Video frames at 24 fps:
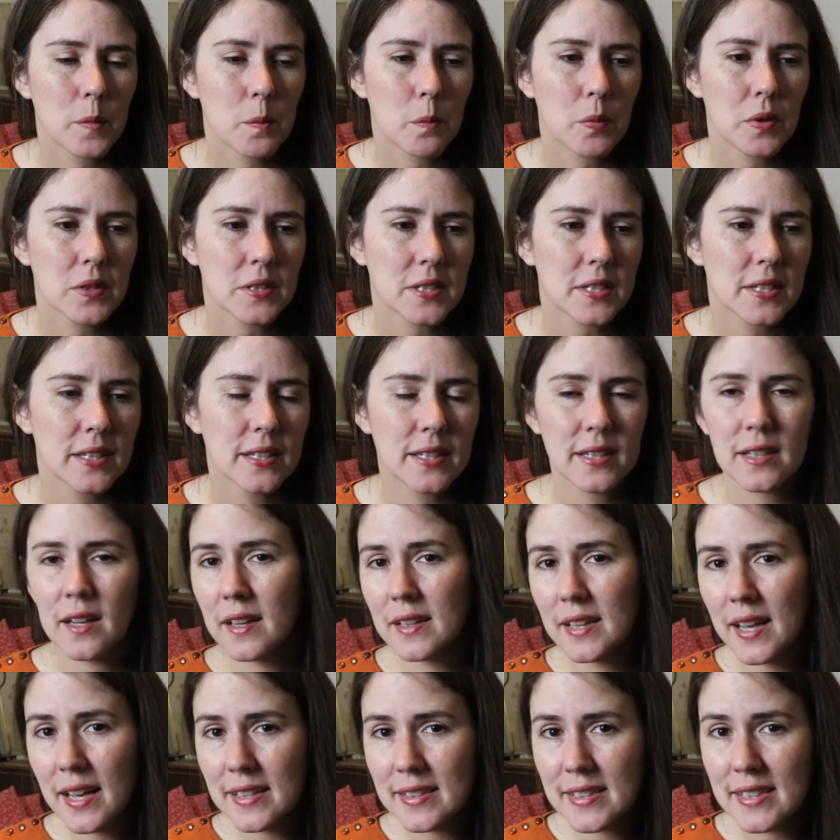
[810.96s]
person
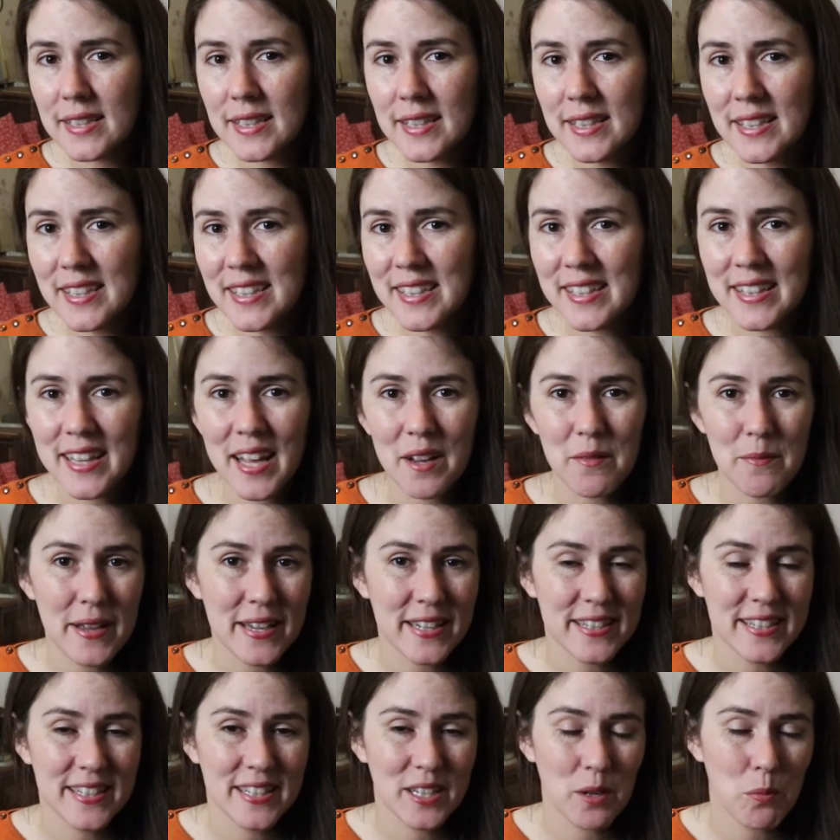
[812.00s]
on Etsy that
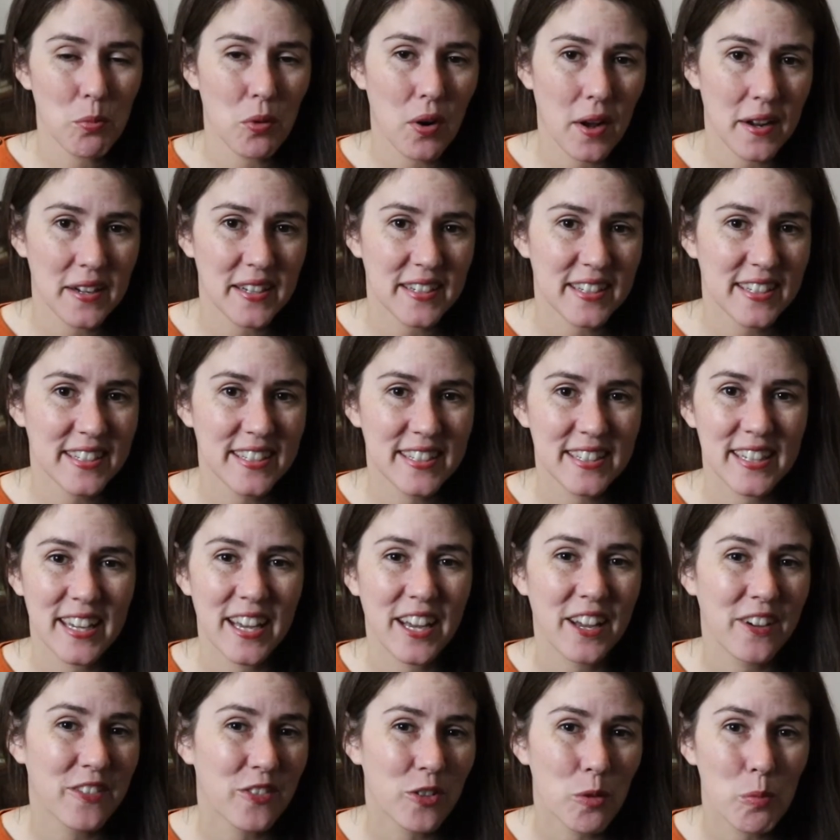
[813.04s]
makes products
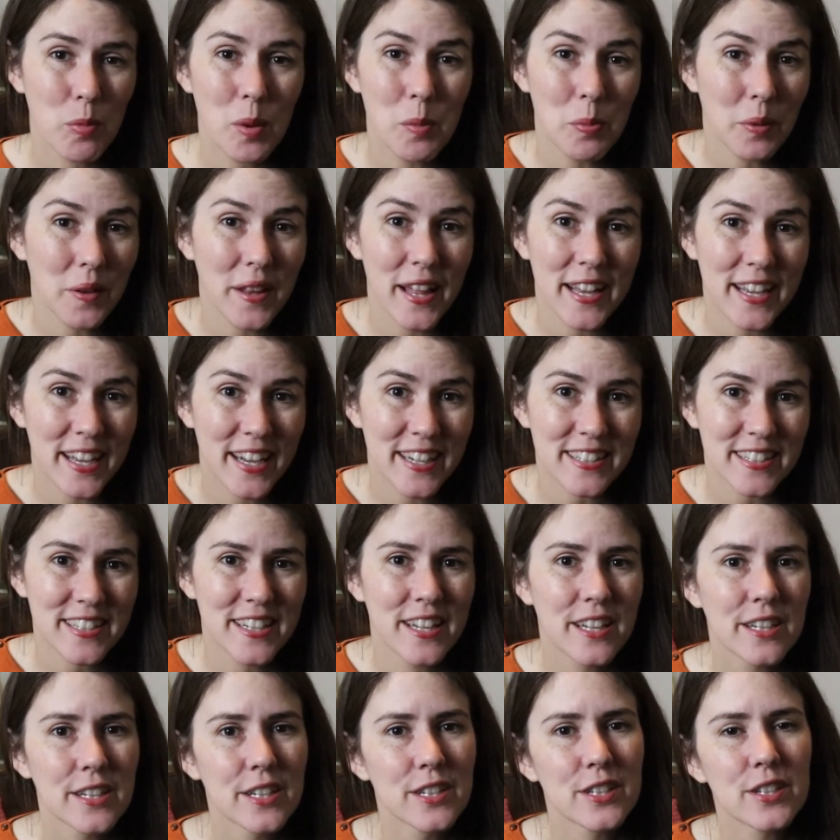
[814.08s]
for people like us.
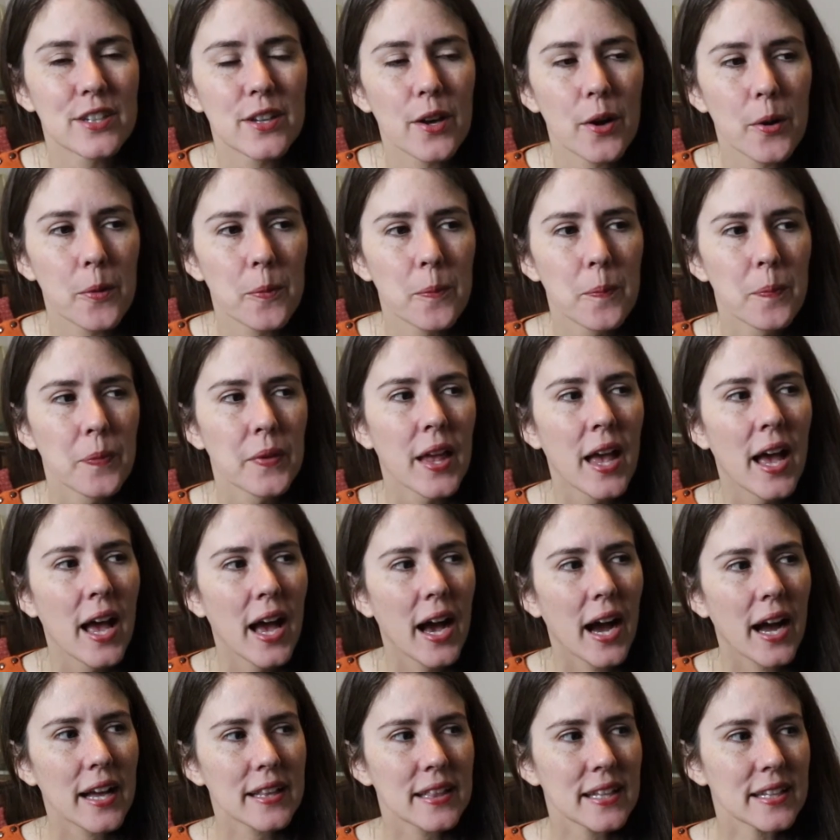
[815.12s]
So
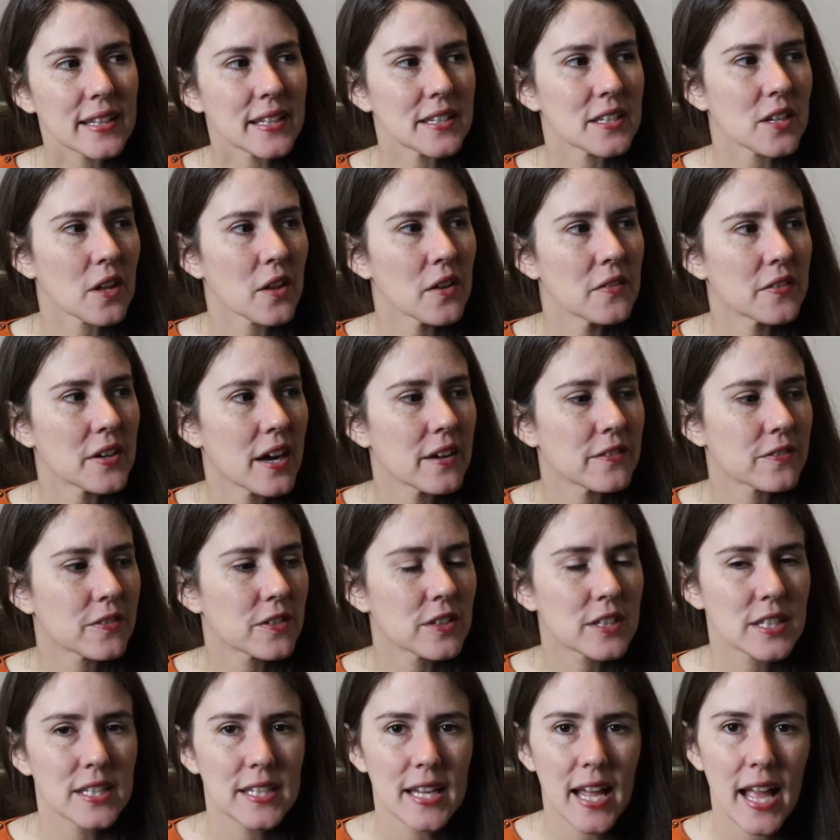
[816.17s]
I think that's all I've got
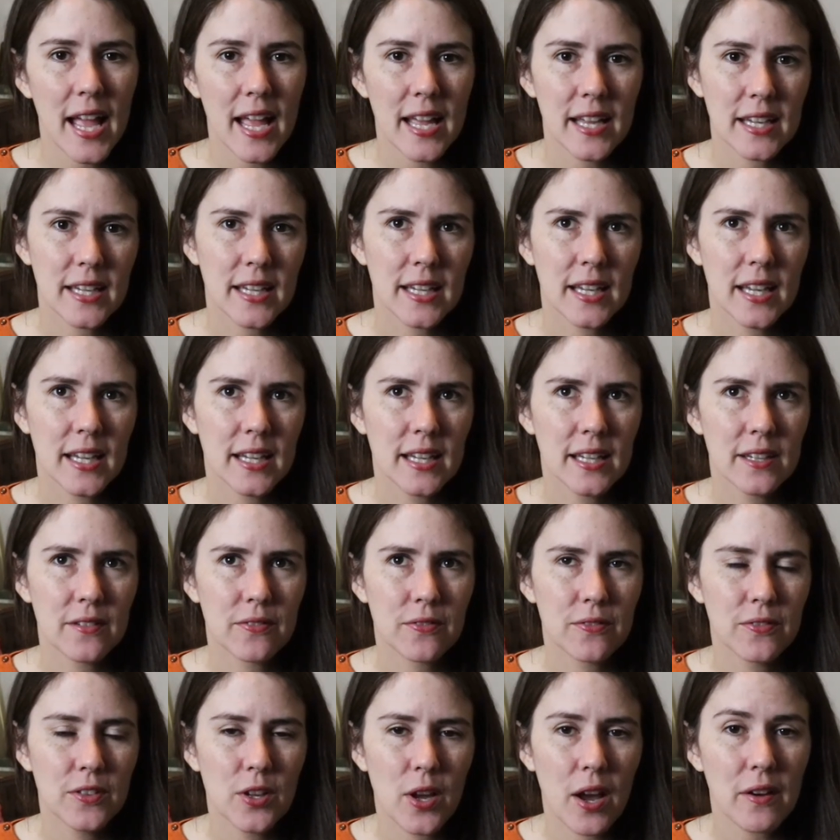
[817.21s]
for today.
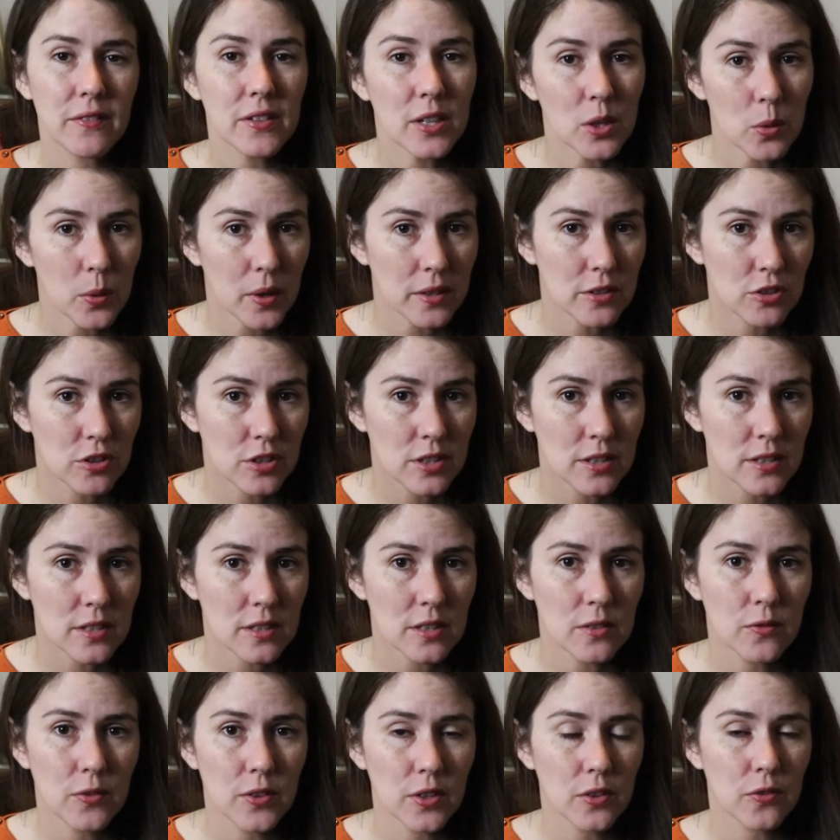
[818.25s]
If you have any
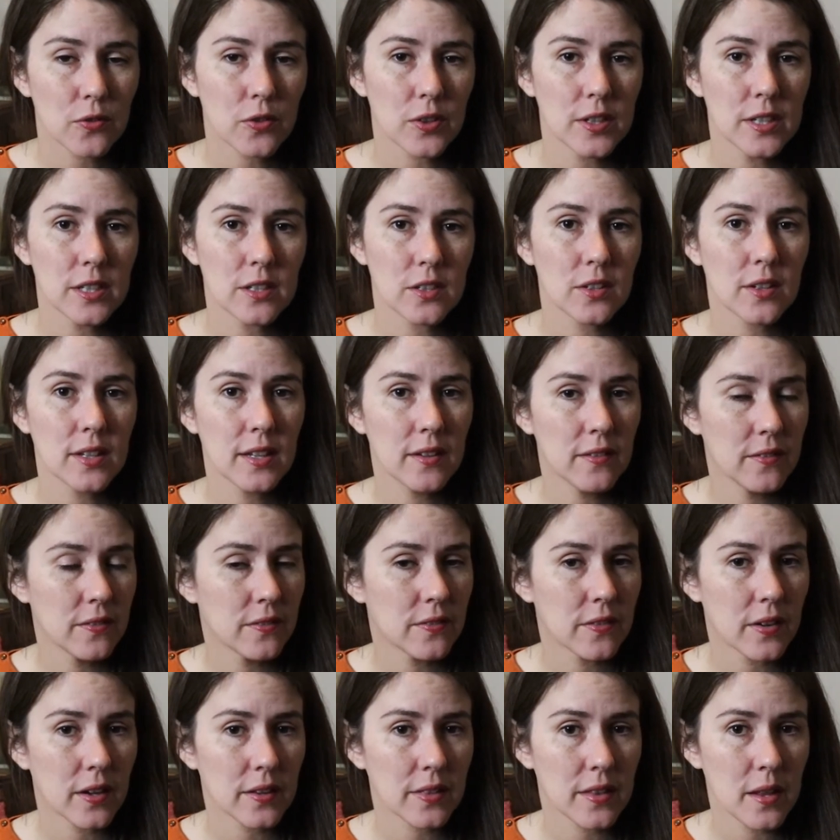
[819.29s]
questions, feel free to
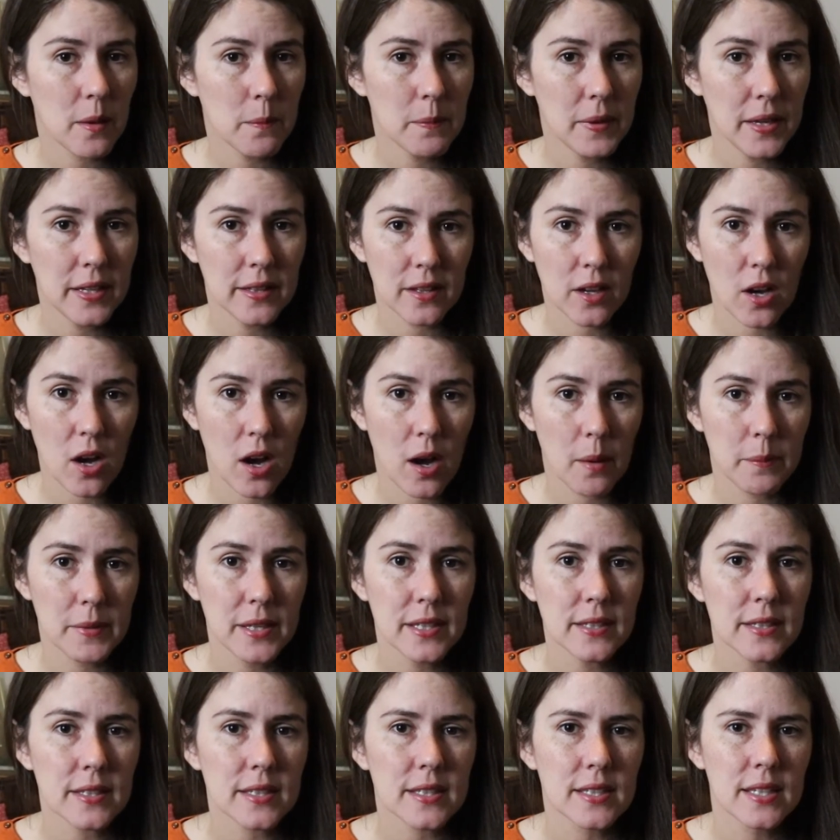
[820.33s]
leave them in the
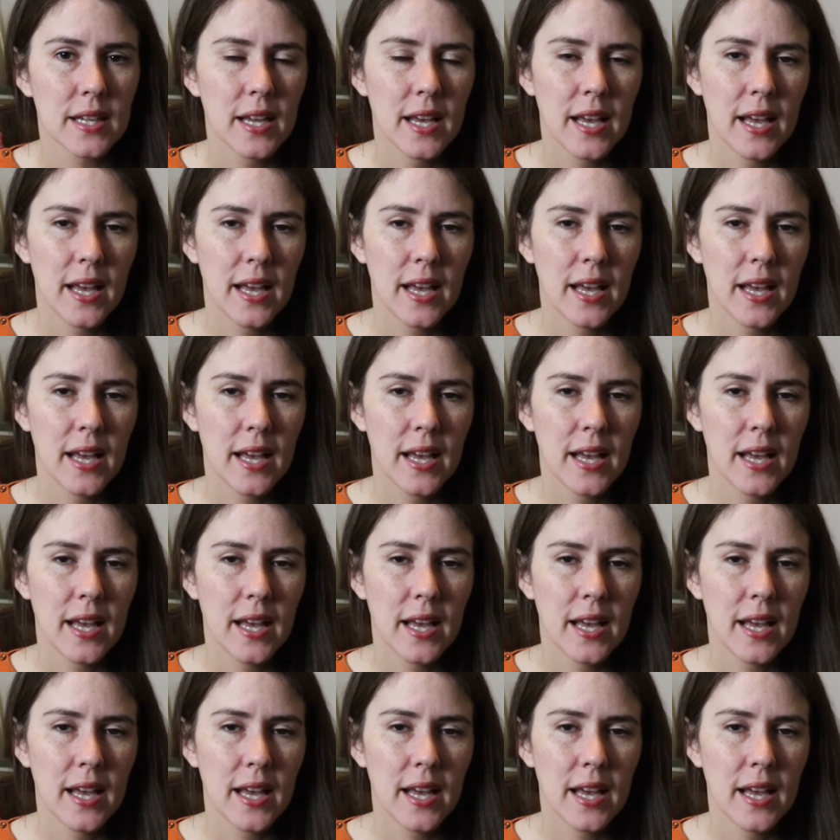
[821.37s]
comments.